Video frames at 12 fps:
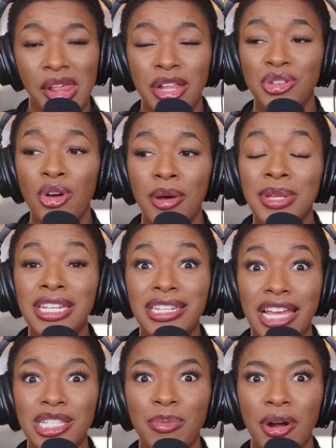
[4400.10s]
know how many
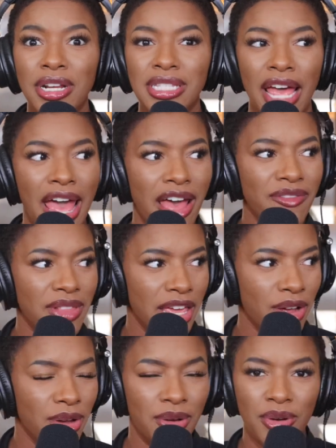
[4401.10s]
dance parties I have,
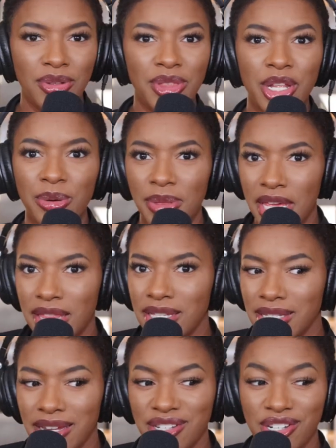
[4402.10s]
like, literally in this
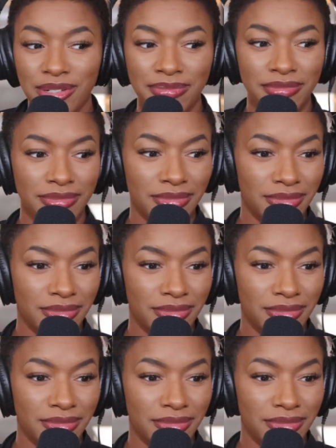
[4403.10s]
kitchen?